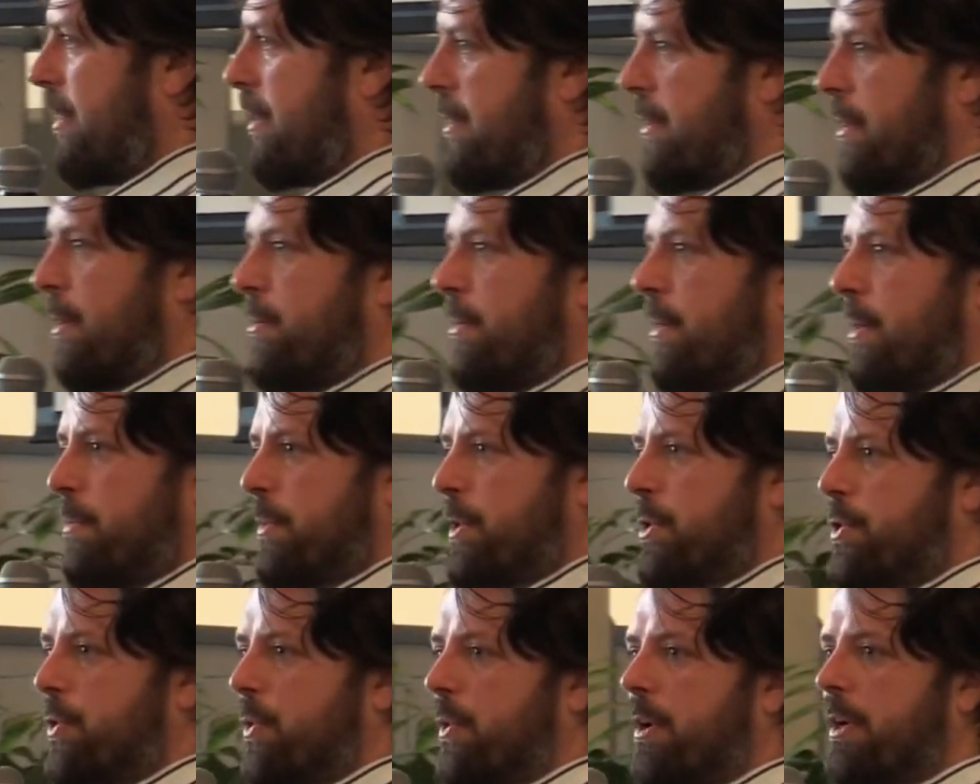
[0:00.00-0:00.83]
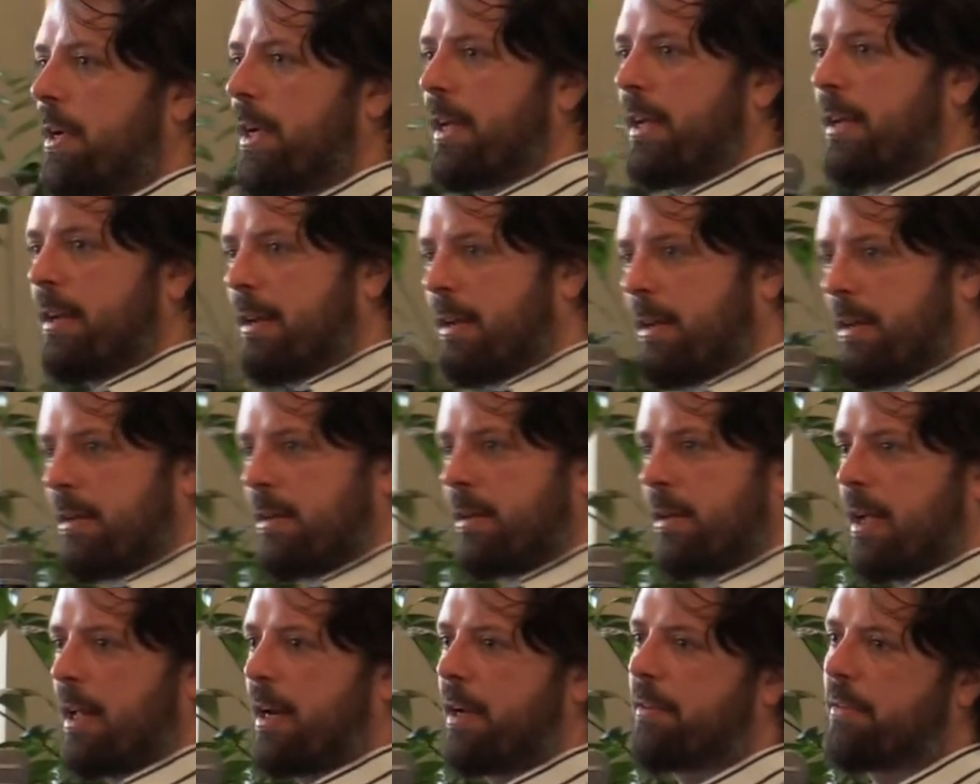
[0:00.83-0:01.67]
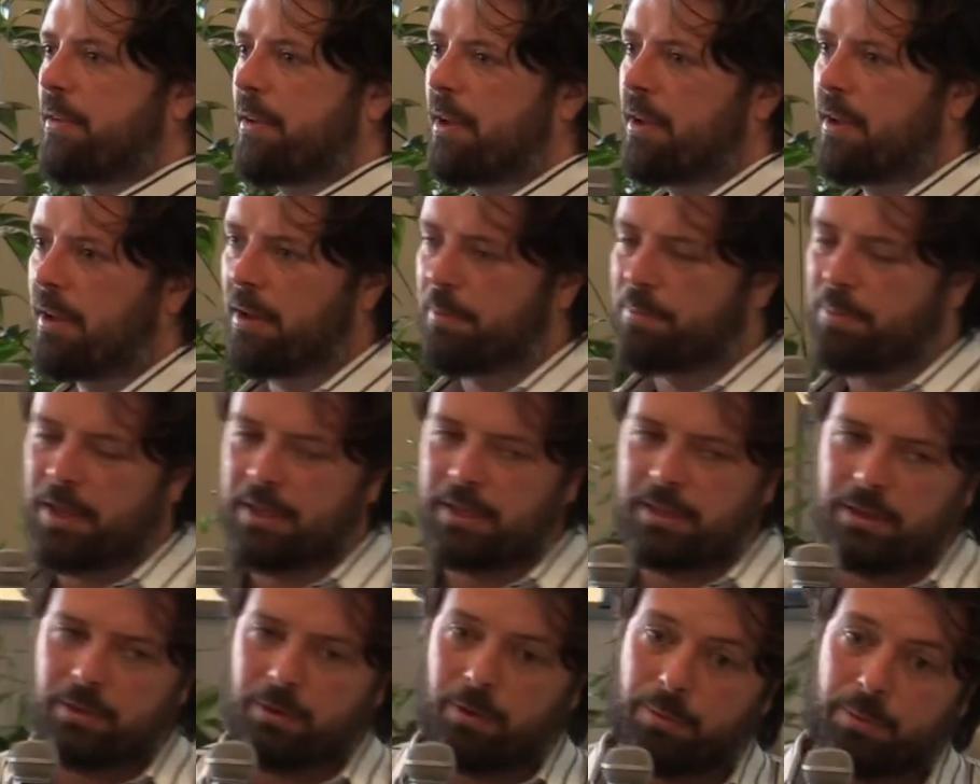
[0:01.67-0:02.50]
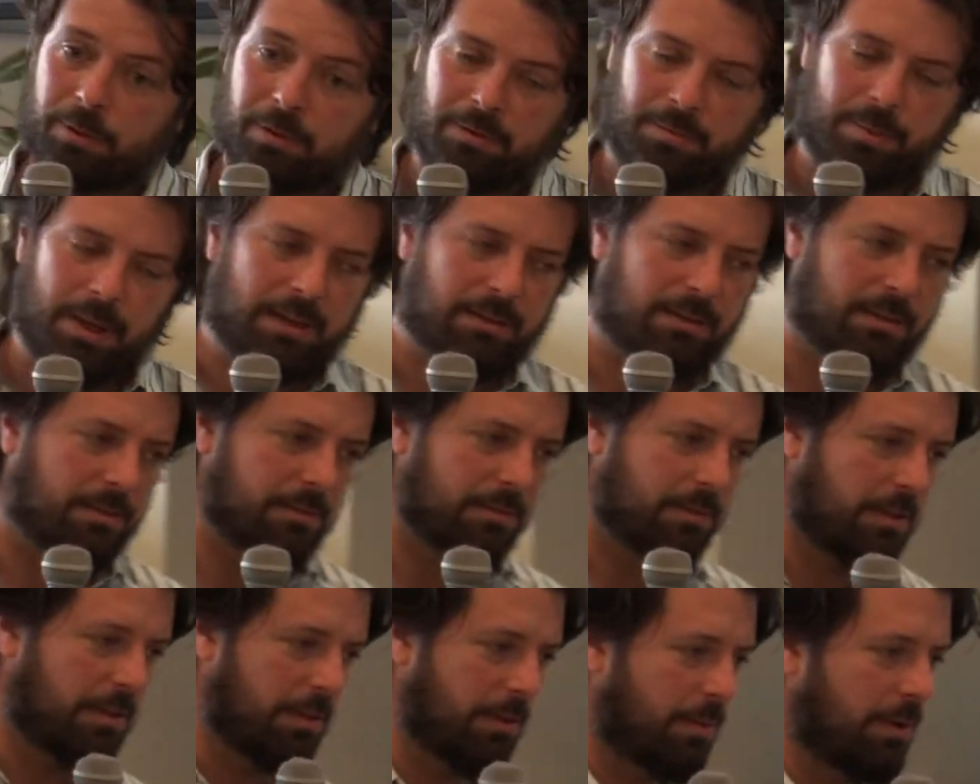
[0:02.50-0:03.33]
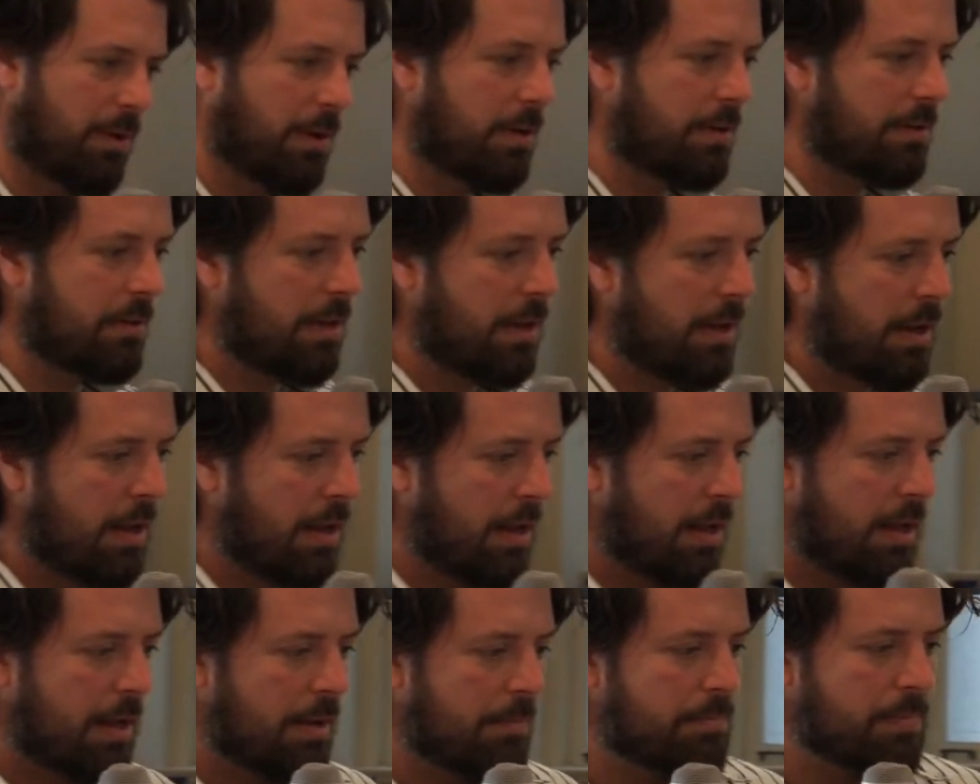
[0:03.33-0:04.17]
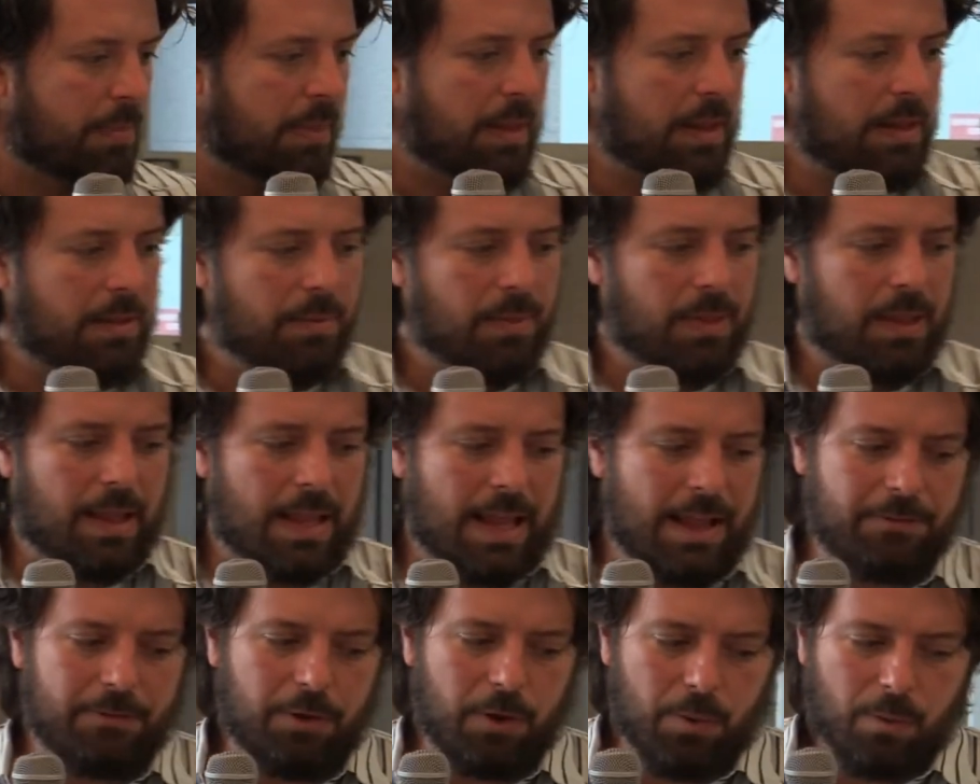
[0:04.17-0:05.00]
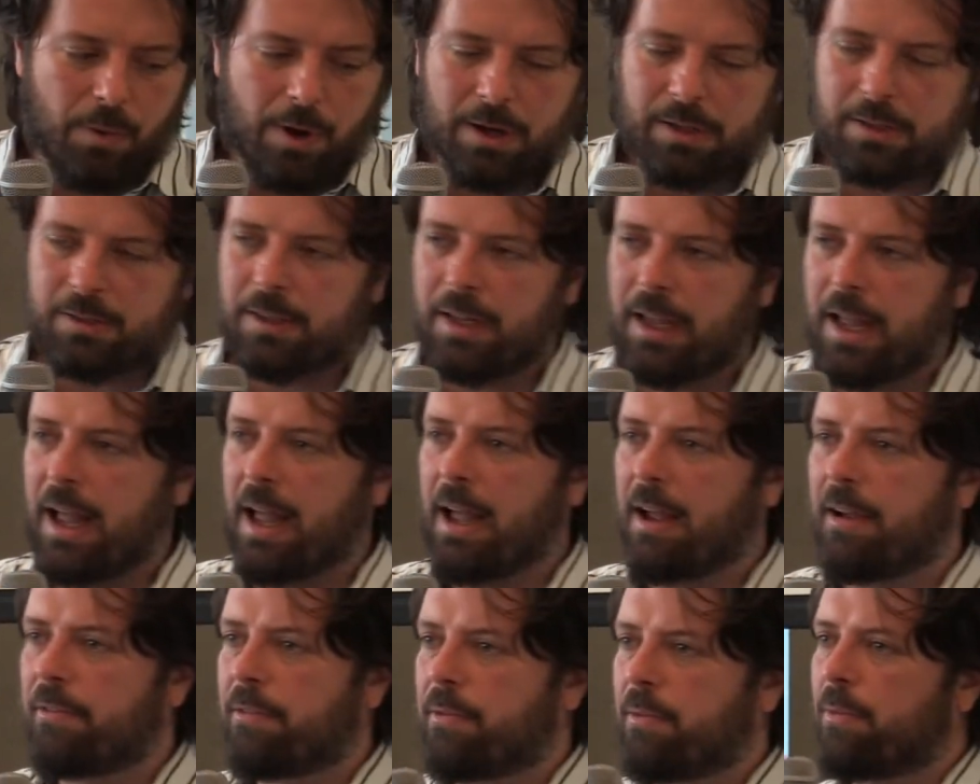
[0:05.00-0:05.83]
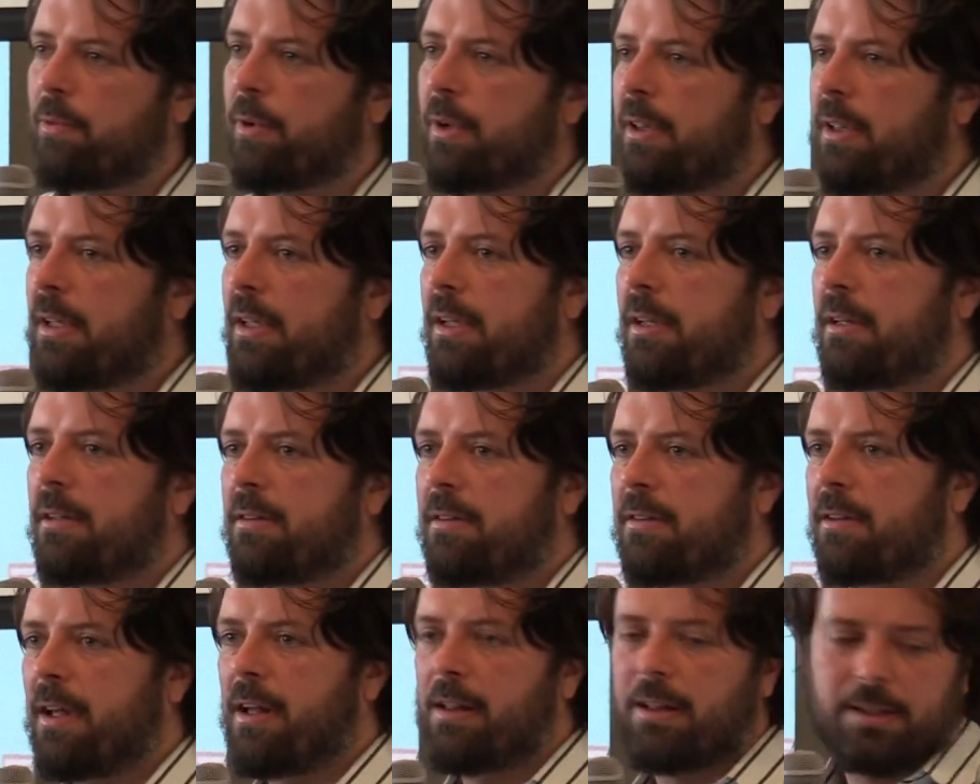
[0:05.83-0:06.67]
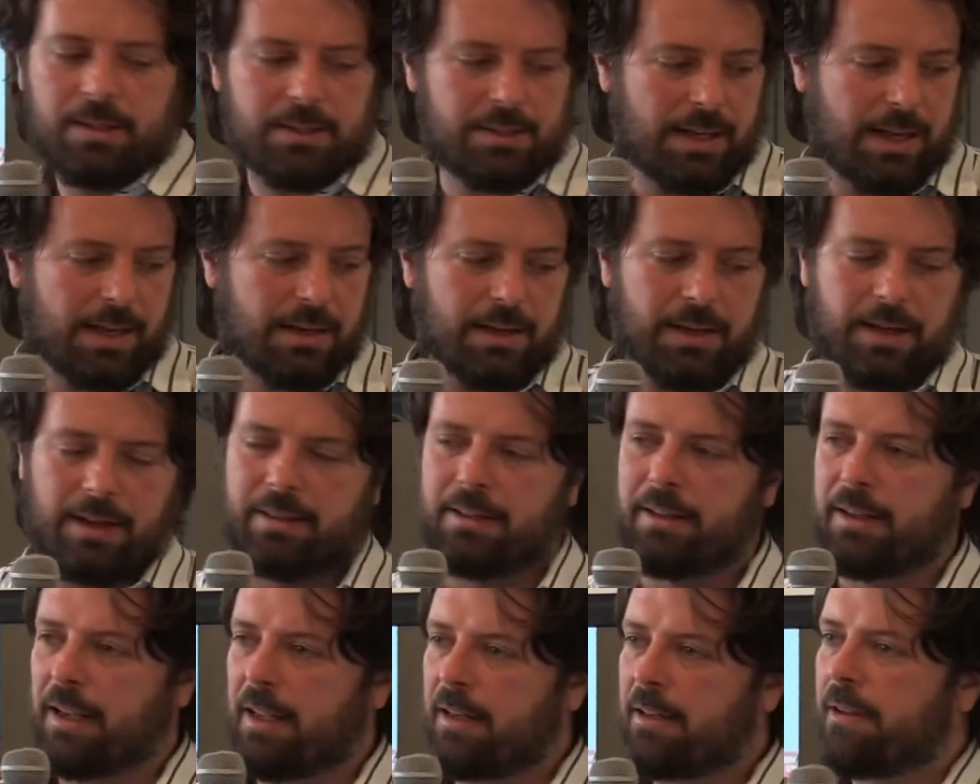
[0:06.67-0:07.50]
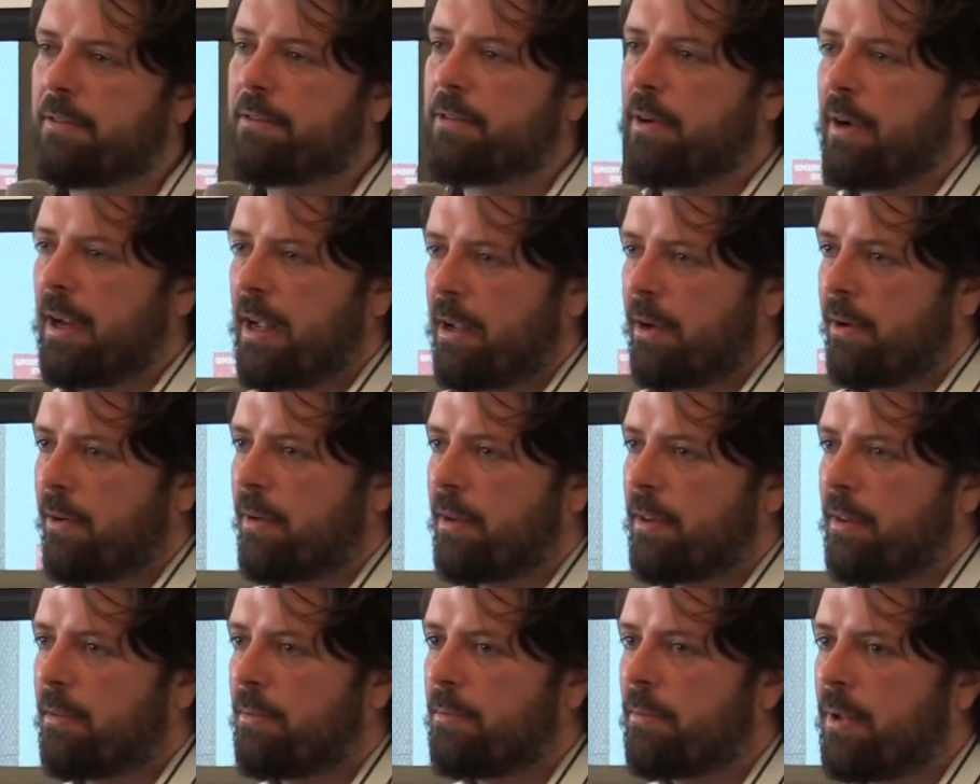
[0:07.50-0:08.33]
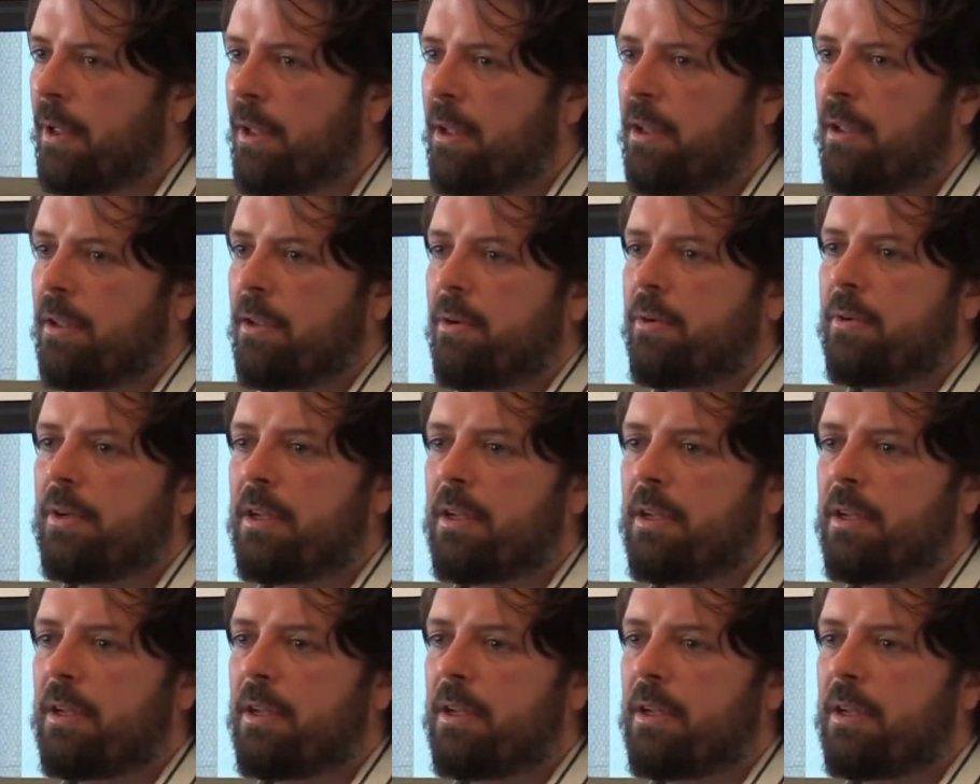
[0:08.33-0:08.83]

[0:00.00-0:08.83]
some majority kind of opinion or perspective in the world. If you want to have really solid data at the end of your algorithm, you